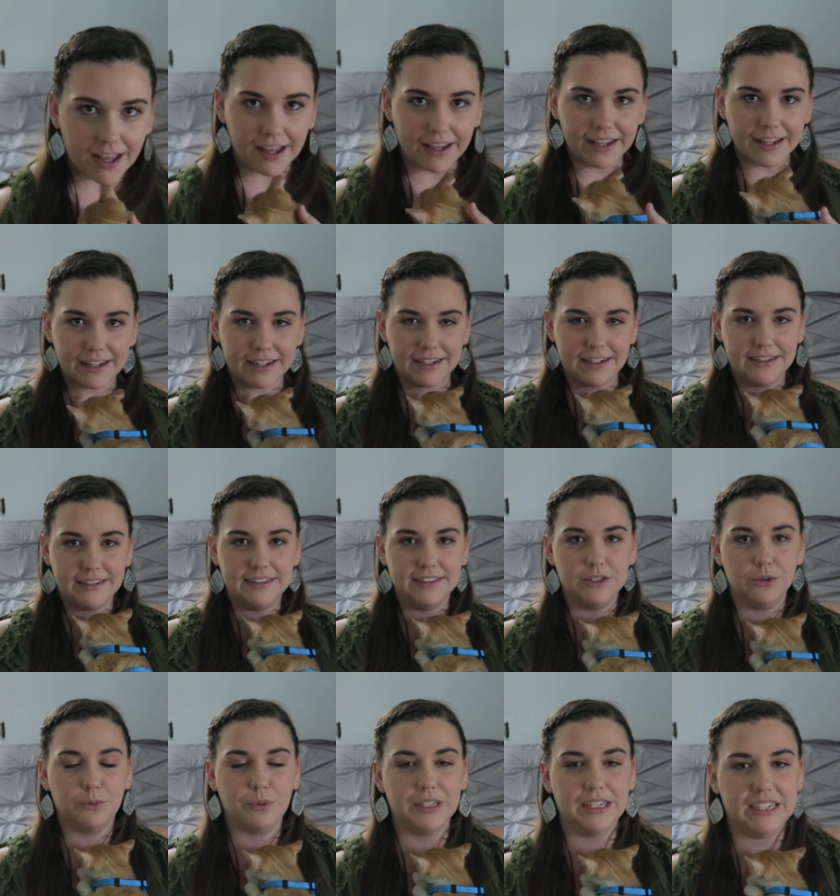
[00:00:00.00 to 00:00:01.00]
And
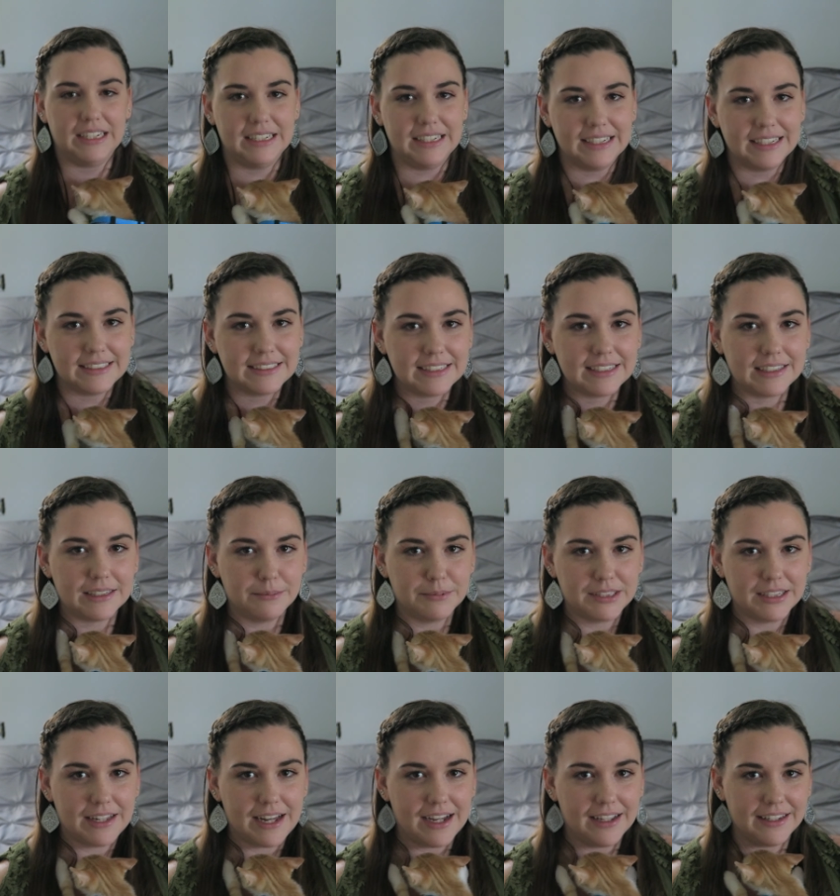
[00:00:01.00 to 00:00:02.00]
when he gets a
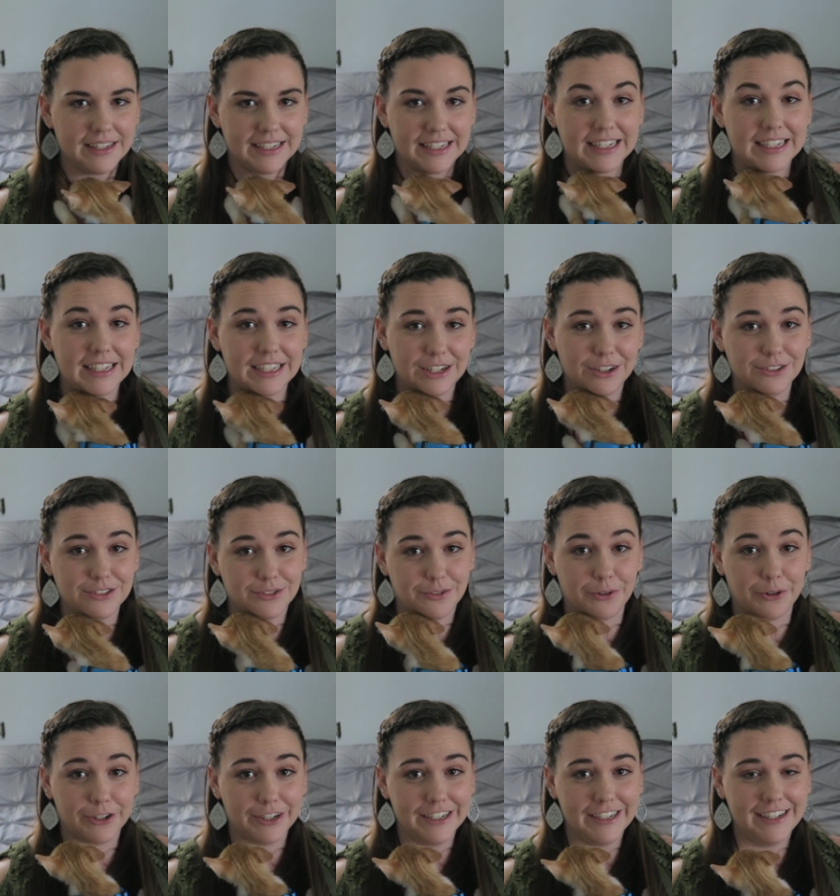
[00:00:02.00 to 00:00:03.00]
glimpse of that, like he goes
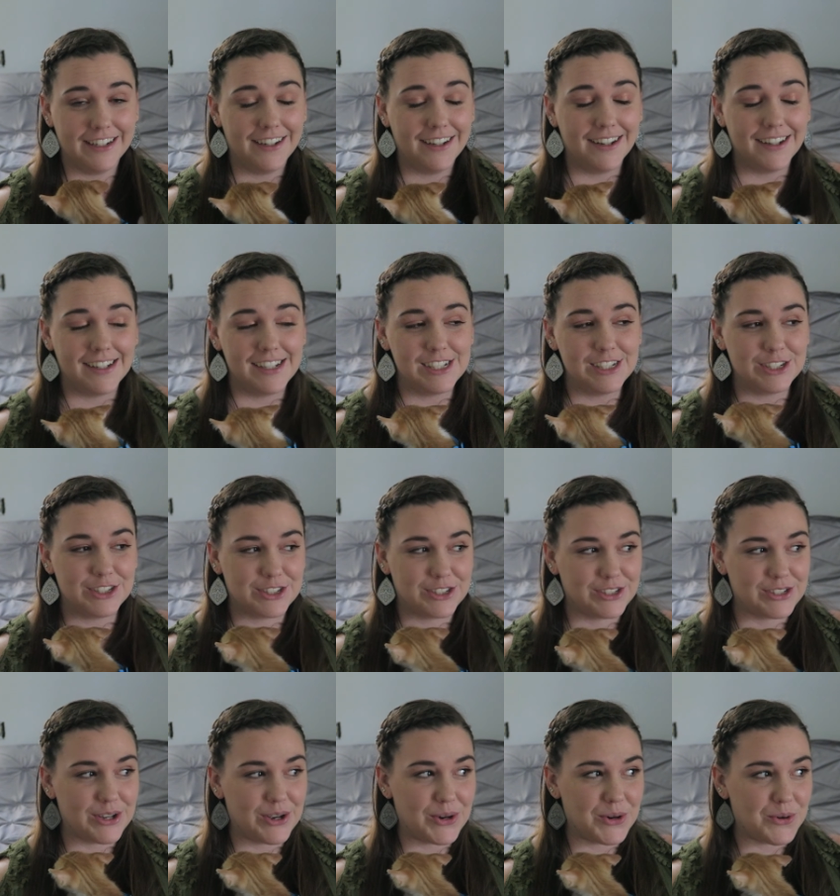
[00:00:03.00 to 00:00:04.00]
for it.
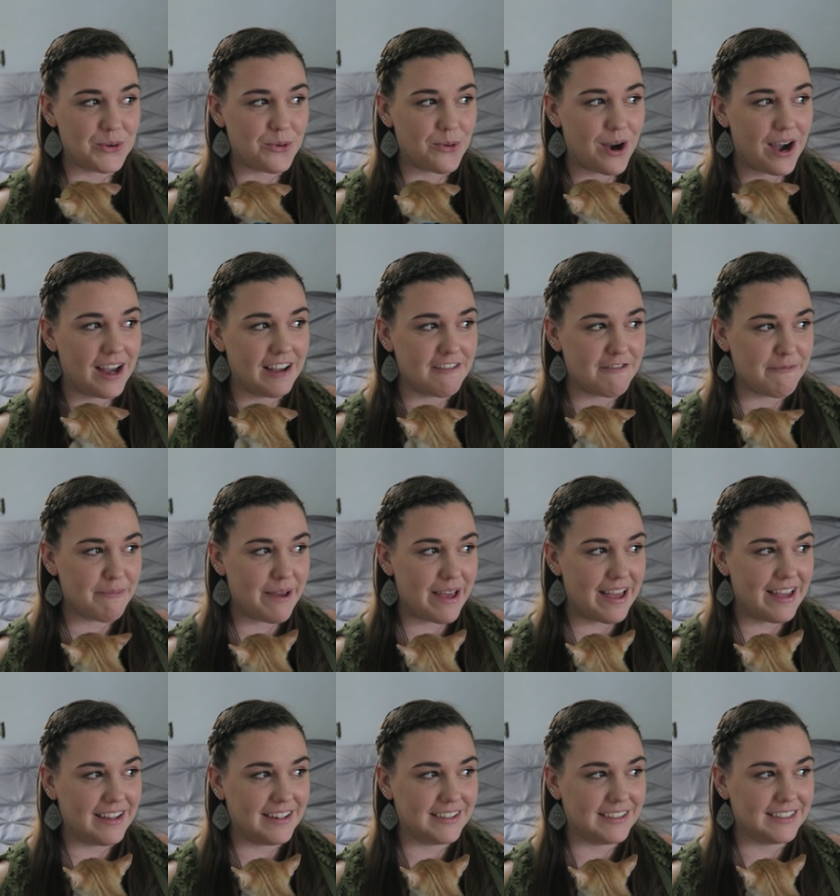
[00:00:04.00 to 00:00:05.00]
So I've
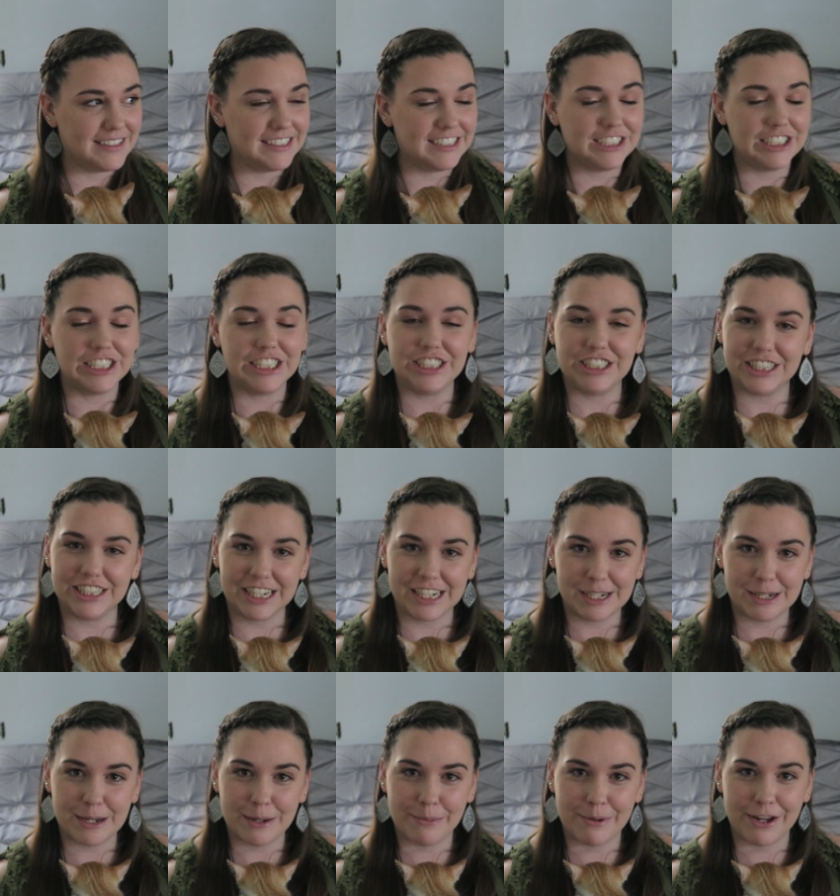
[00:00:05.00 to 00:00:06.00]
been teaching
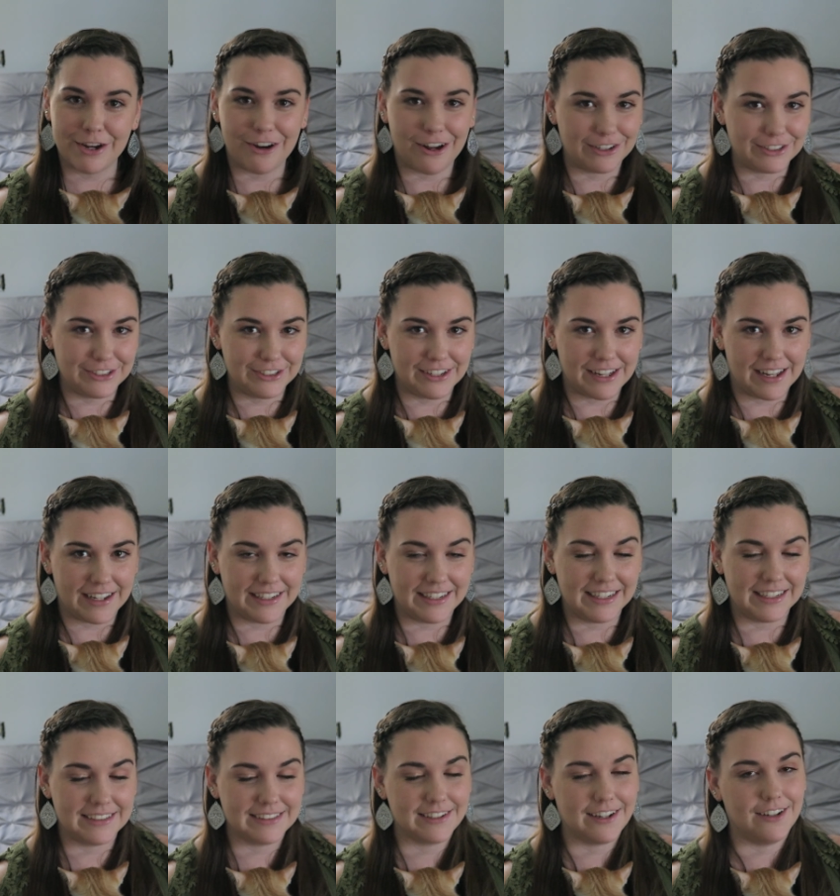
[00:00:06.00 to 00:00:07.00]
him not to do that and
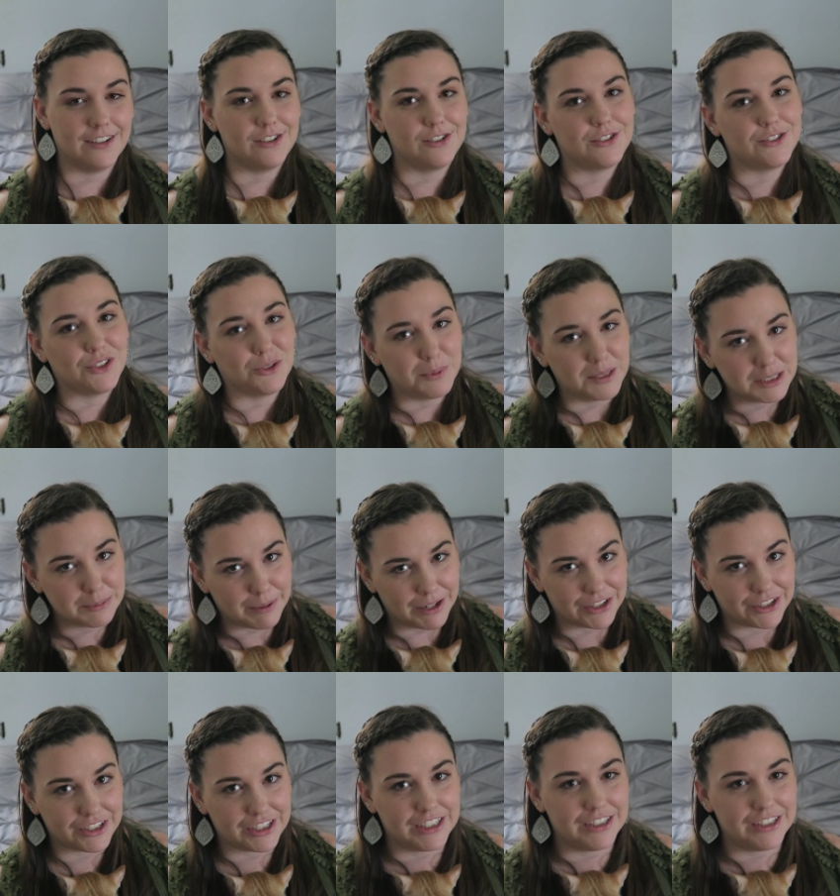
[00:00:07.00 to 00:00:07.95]
he has gotten so much better.